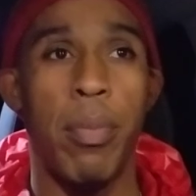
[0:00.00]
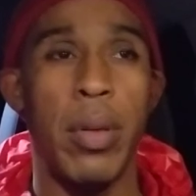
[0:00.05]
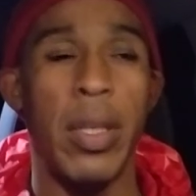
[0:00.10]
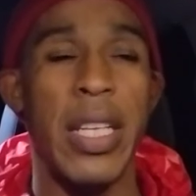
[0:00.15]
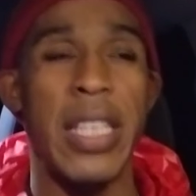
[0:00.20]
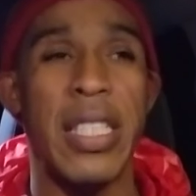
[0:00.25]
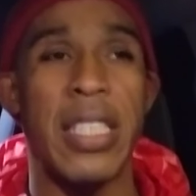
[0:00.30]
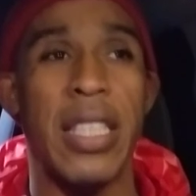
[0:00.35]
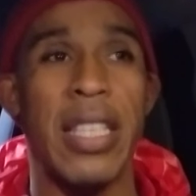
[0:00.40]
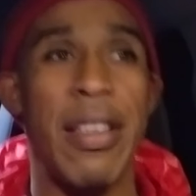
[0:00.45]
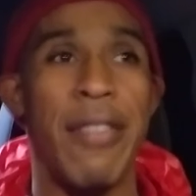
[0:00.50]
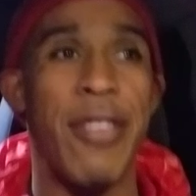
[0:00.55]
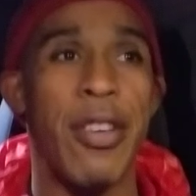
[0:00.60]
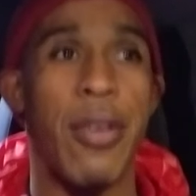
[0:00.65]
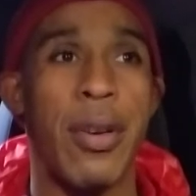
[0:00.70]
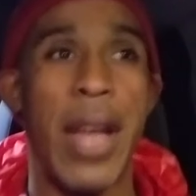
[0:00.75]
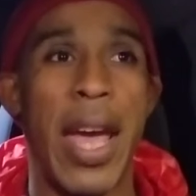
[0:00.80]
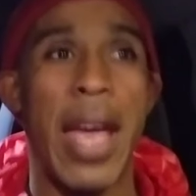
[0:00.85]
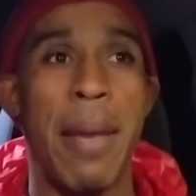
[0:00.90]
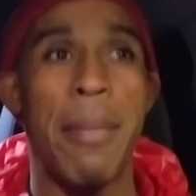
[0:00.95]
Please leave
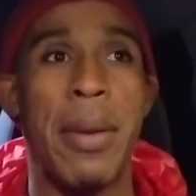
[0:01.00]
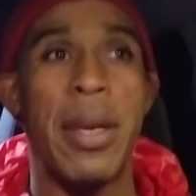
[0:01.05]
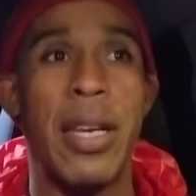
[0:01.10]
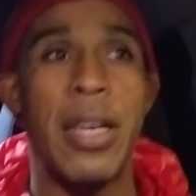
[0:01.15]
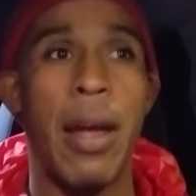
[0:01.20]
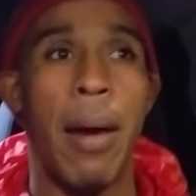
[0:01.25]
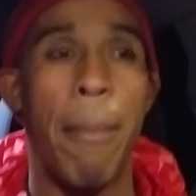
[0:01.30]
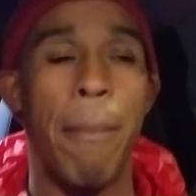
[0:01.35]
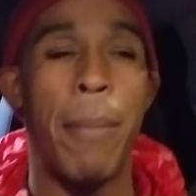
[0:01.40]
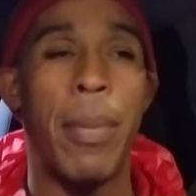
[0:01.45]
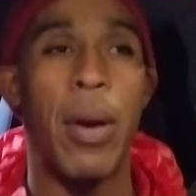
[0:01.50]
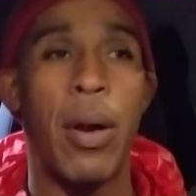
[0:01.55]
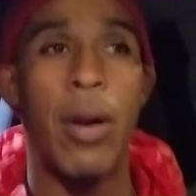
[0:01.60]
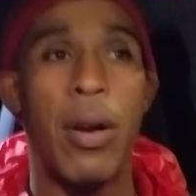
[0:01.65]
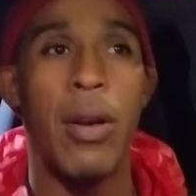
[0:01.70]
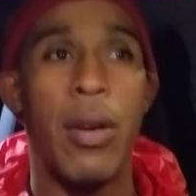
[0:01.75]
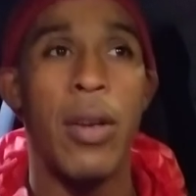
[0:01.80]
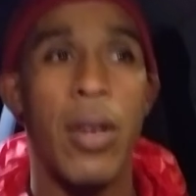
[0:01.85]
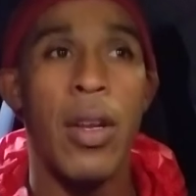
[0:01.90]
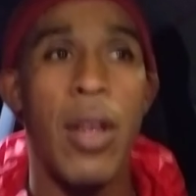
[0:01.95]
your name and
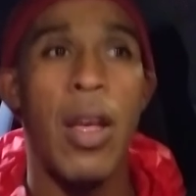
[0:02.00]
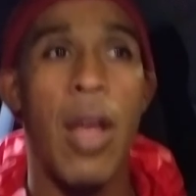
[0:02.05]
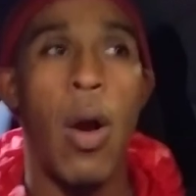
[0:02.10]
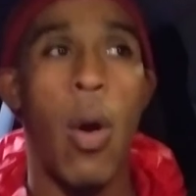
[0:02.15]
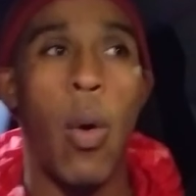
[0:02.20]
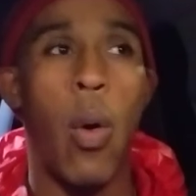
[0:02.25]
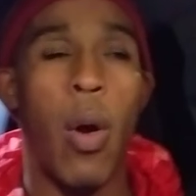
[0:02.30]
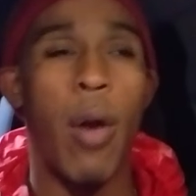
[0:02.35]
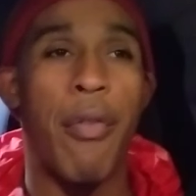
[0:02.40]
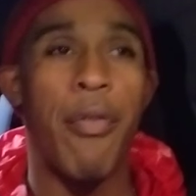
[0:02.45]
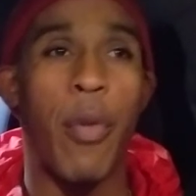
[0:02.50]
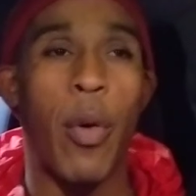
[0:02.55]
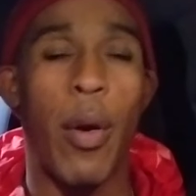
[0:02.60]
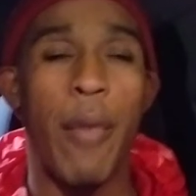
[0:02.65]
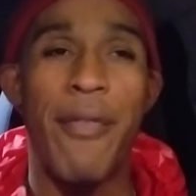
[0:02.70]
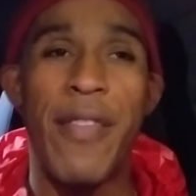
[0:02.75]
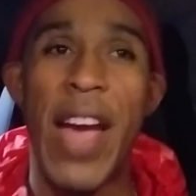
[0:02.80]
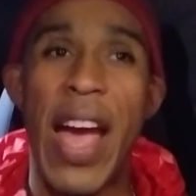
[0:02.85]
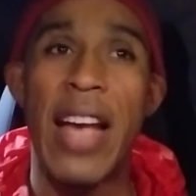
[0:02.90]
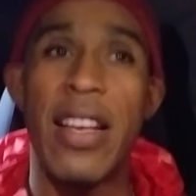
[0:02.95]
number, or for
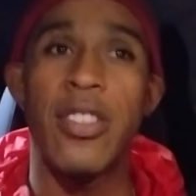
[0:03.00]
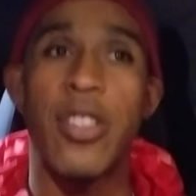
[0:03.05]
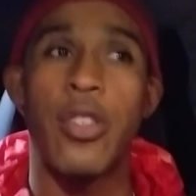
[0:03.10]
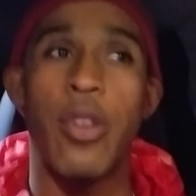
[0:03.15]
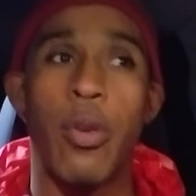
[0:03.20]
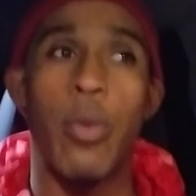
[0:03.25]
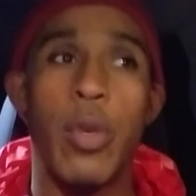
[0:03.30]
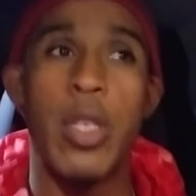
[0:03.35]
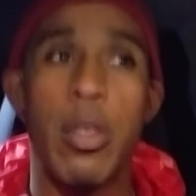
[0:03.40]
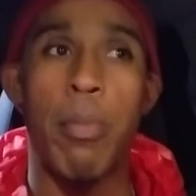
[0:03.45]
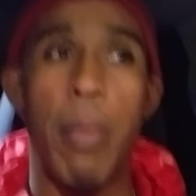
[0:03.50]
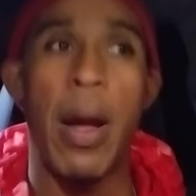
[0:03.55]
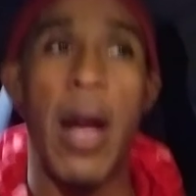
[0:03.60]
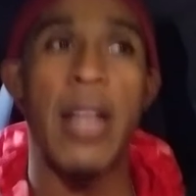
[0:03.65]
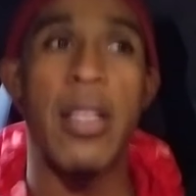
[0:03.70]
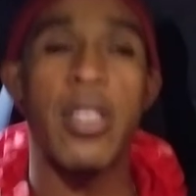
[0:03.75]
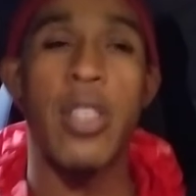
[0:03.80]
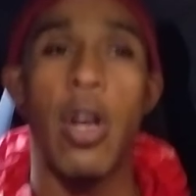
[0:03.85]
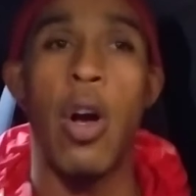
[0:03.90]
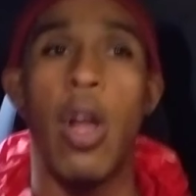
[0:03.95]
a faster
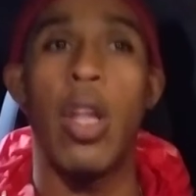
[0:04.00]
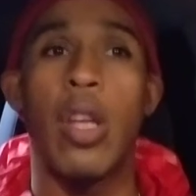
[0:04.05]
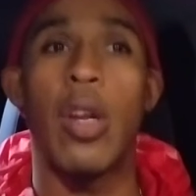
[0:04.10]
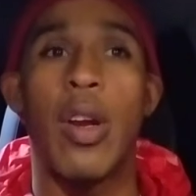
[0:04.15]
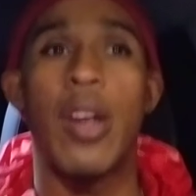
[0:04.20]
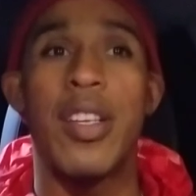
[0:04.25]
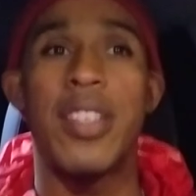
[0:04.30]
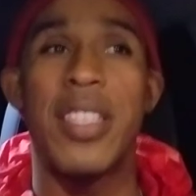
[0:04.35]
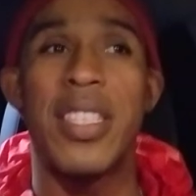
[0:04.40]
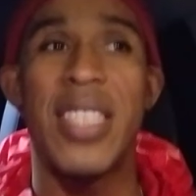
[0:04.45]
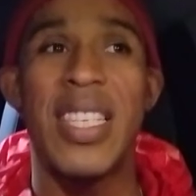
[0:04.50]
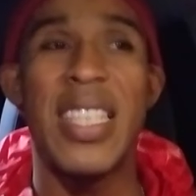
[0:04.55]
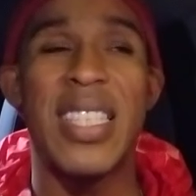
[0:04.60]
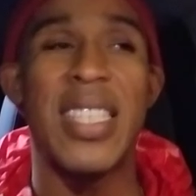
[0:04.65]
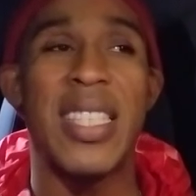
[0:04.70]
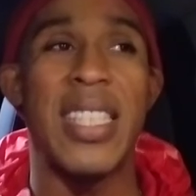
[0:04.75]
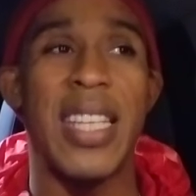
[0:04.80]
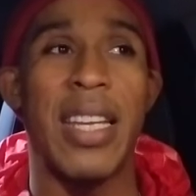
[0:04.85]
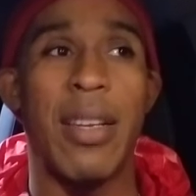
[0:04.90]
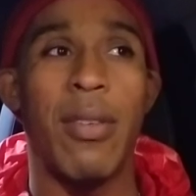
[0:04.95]
response, call our
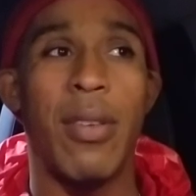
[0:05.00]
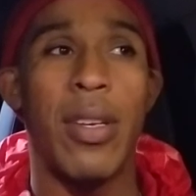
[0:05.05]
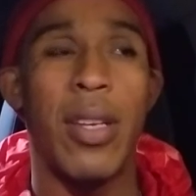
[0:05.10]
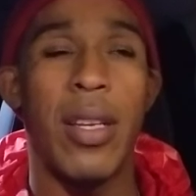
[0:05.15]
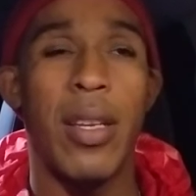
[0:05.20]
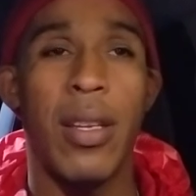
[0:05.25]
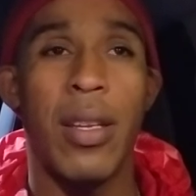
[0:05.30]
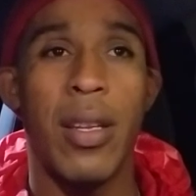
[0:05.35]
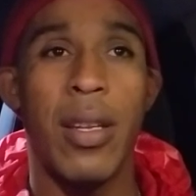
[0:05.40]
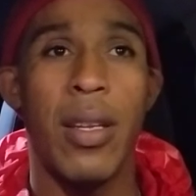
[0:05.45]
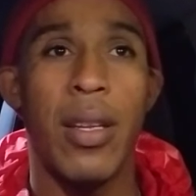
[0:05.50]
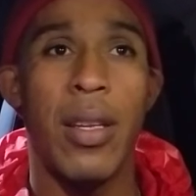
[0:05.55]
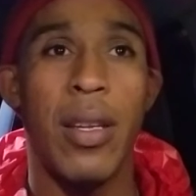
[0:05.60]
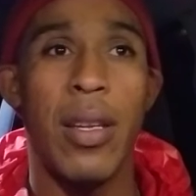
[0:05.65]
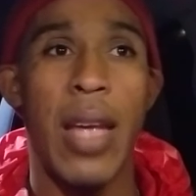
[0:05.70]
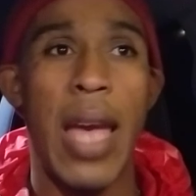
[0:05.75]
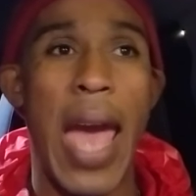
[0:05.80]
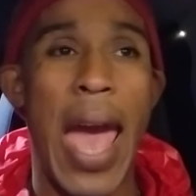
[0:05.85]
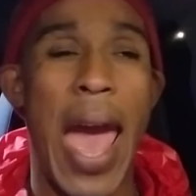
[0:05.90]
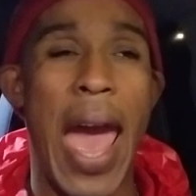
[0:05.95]
assistant
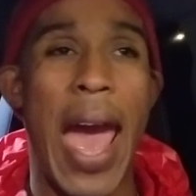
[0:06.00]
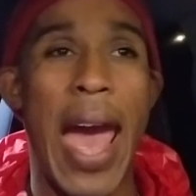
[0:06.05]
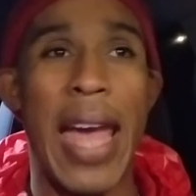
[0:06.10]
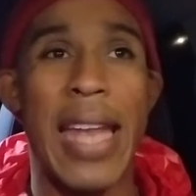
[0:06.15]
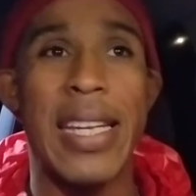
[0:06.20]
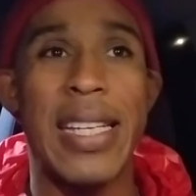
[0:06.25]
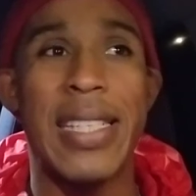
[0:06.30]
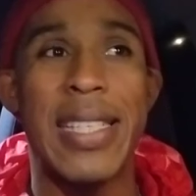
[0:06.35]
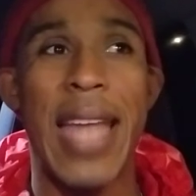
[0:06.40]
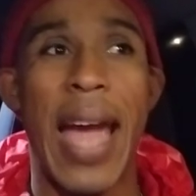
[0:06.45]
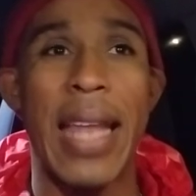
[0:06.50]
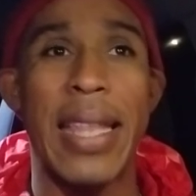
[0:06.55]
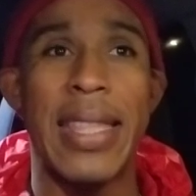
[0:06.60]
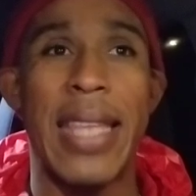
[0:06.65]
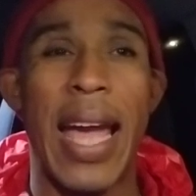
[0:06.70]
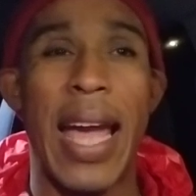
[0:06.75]
at that.